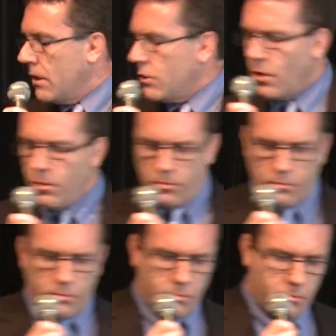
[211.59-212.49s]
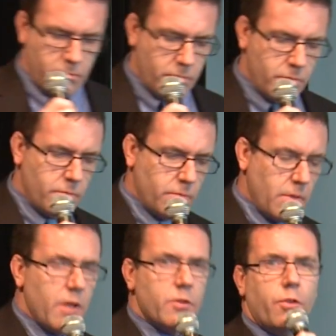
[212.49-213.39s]
So
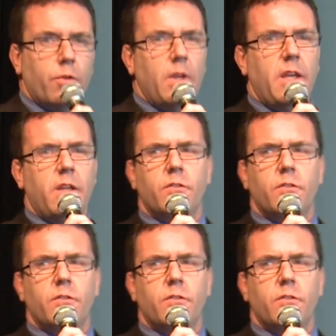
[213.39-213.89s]
3E,